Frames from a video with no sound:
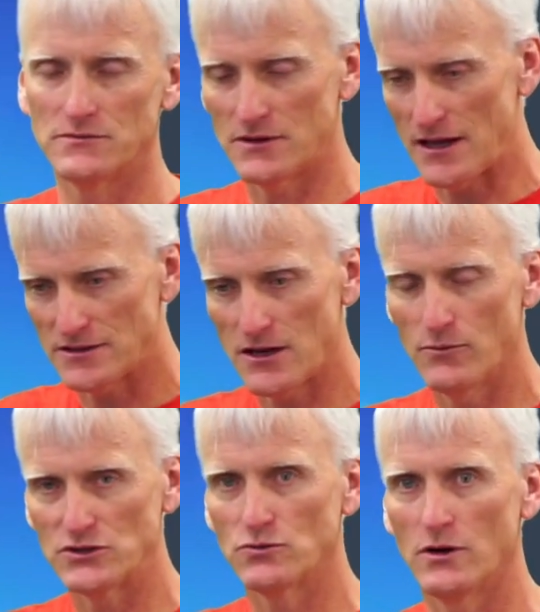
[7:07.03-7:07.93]
That's how
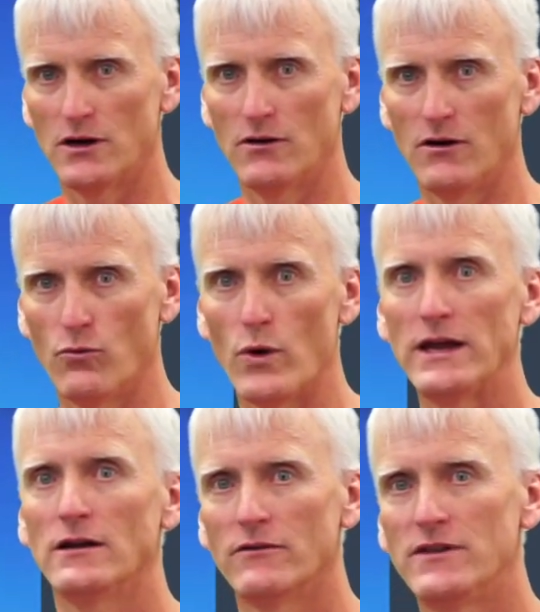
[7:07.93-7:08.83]
much a
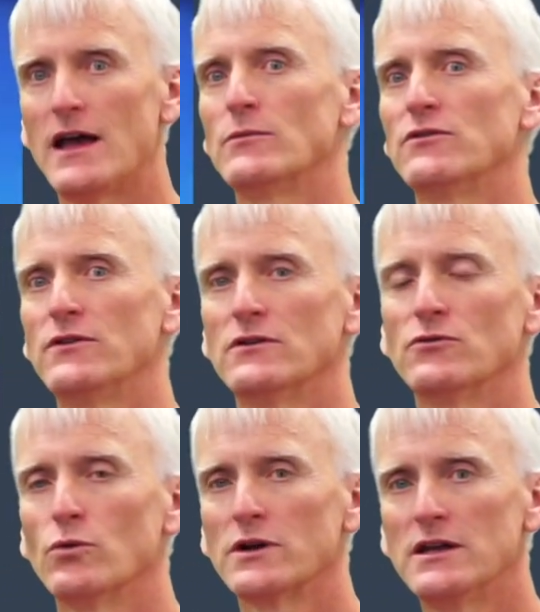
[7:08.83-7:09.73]
weight of the atmosphere
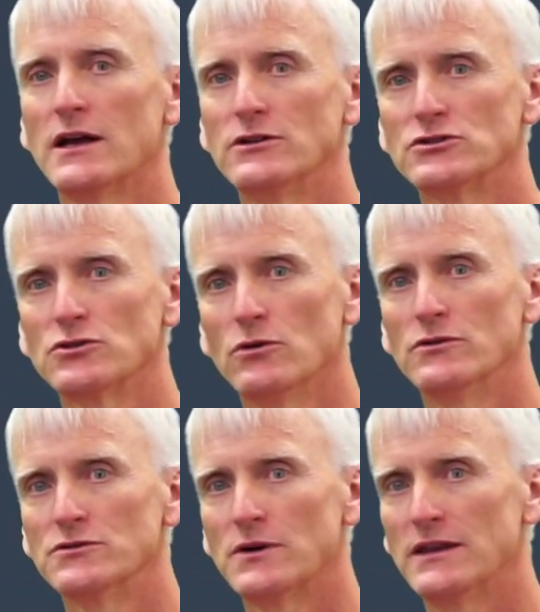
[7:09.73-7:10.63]
is working on your
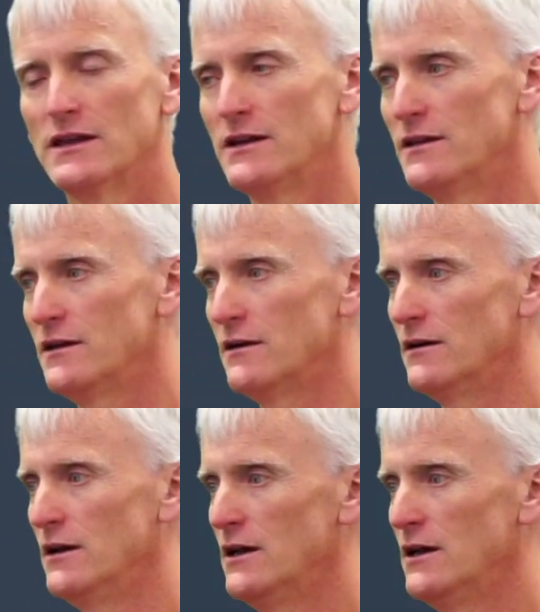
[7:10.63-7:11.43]
shoulders right then and there.